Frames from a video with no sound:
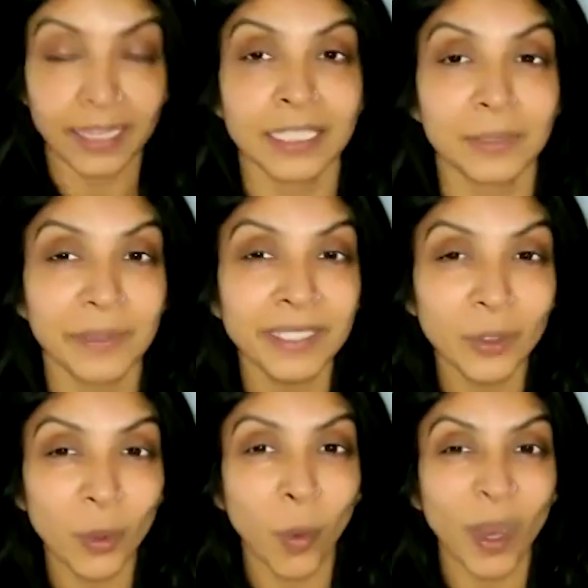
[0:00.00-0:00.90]
there's been
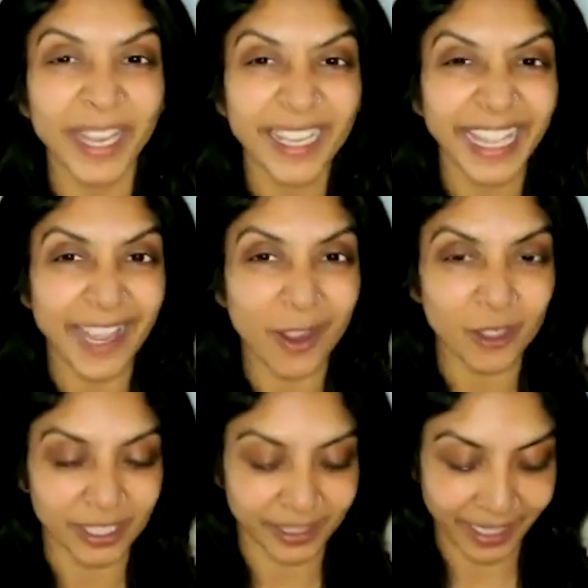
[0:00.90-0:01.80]
quite
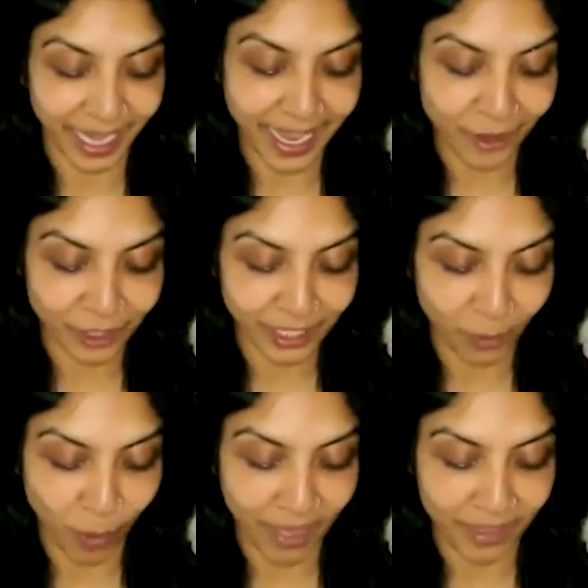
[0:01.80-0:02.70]
a chaotic
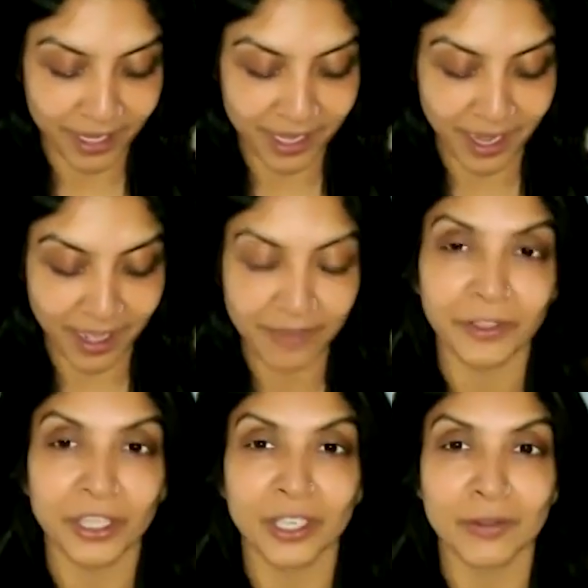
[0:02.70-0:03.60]
weather here for
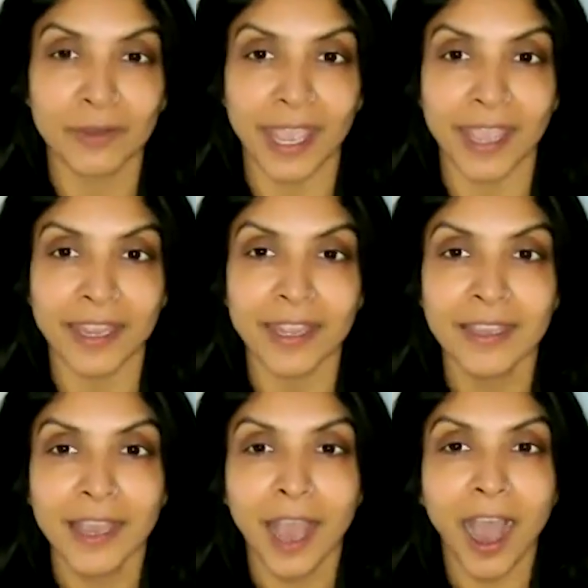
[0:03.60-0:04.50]
the UK.
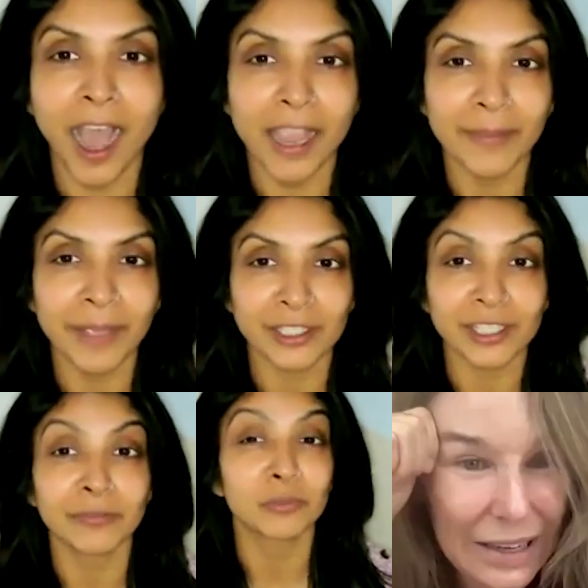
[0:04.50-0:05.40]
I'm
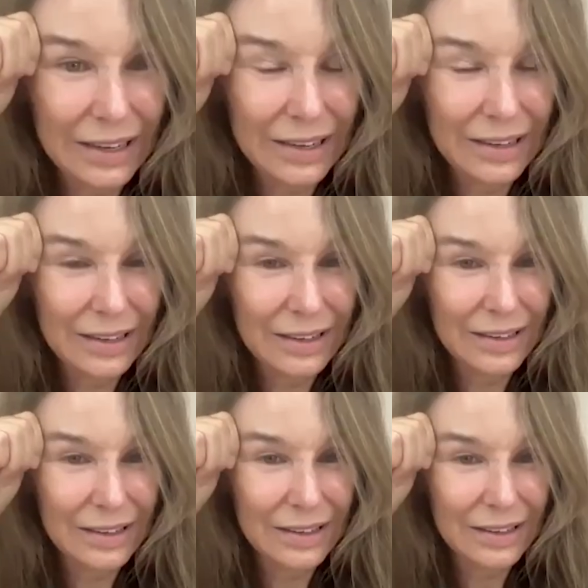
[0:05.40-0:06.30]
actually really
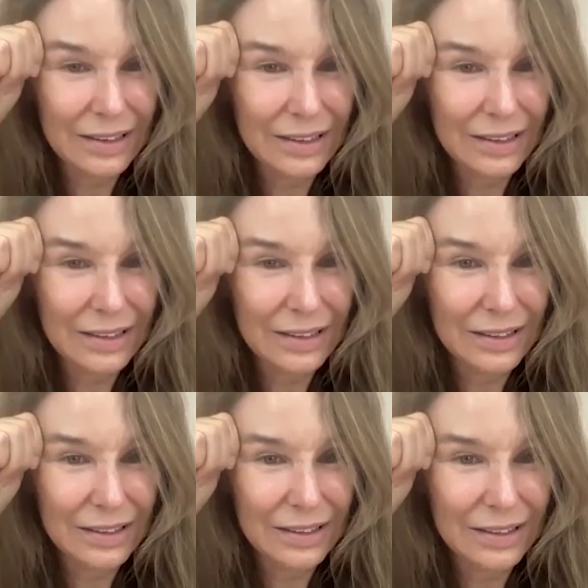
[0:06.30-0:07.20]
glad that we're
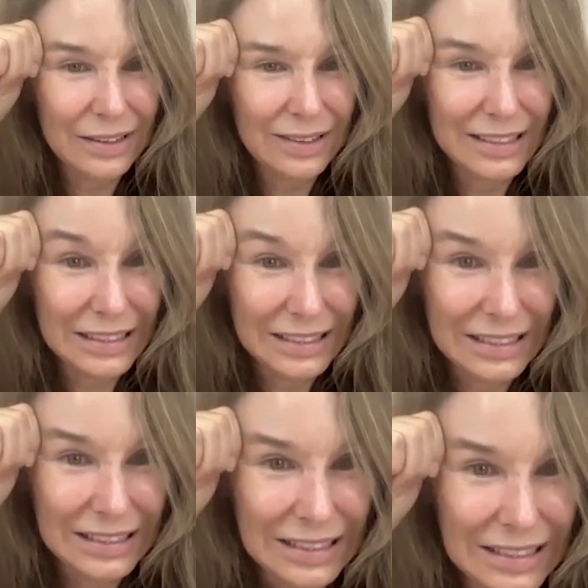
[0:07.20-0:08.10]
not in the
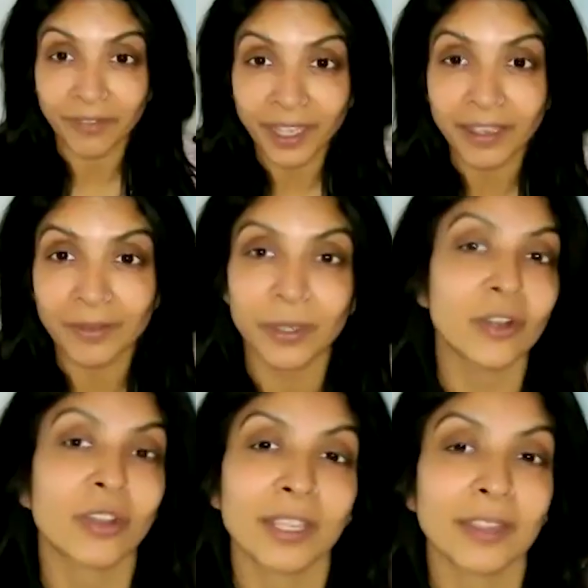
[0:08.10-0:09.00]
crux of it. We're
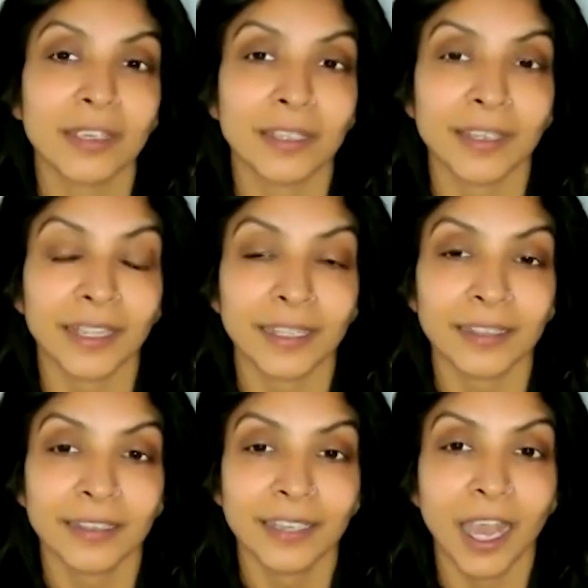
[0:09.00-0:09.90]
not in
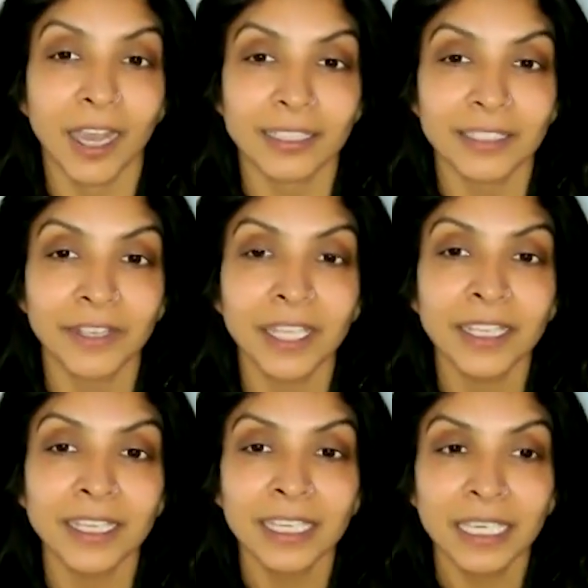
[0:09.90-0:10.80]
the part of it,
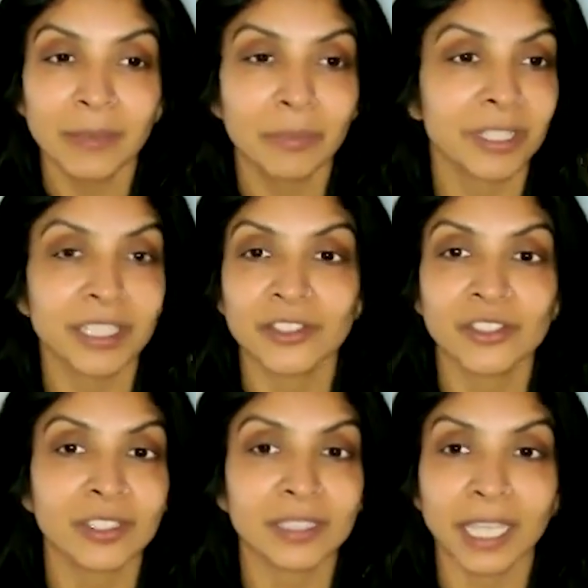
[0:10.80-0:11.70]
but there's
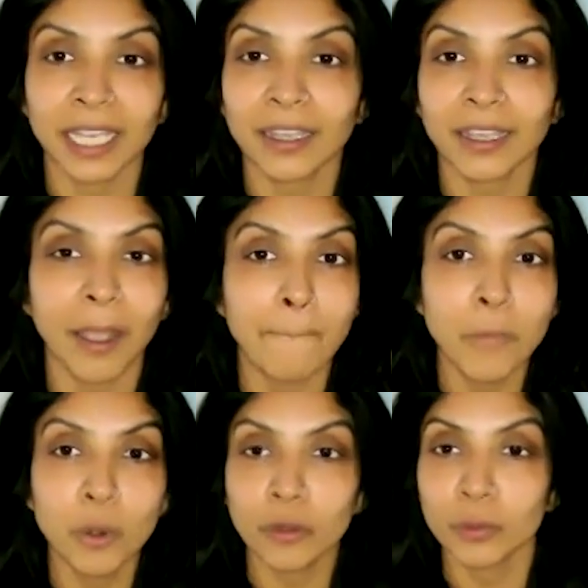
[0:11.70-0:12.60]
just like
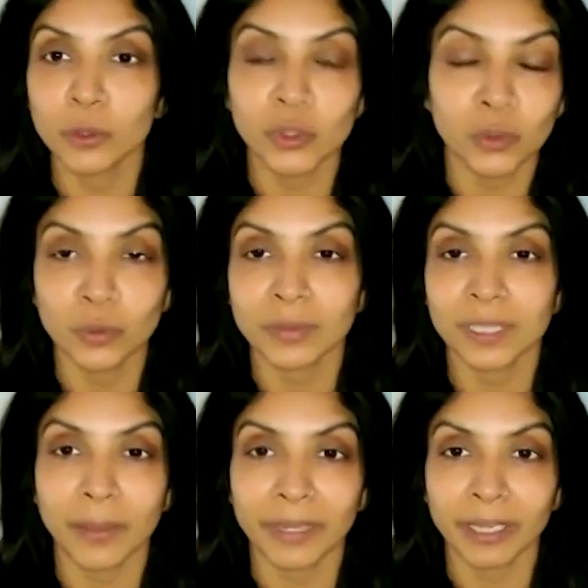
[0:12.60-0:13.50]
more and more storms
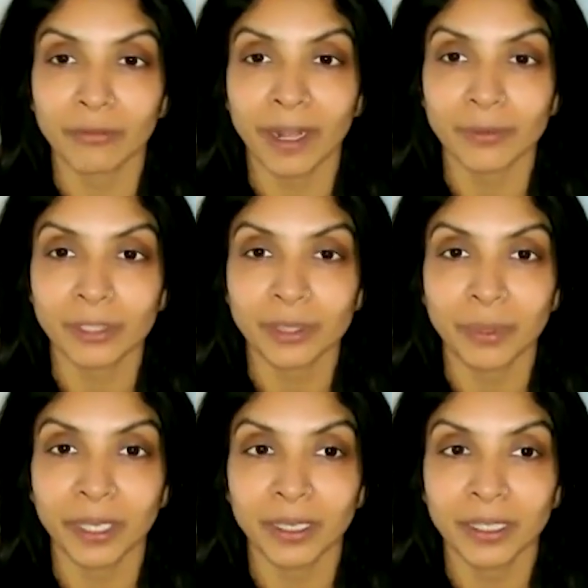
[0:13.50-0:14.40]
coming around.
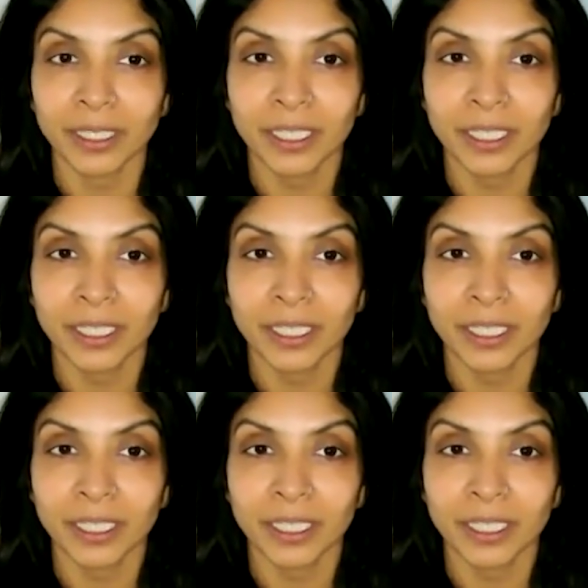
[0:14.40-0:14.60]
But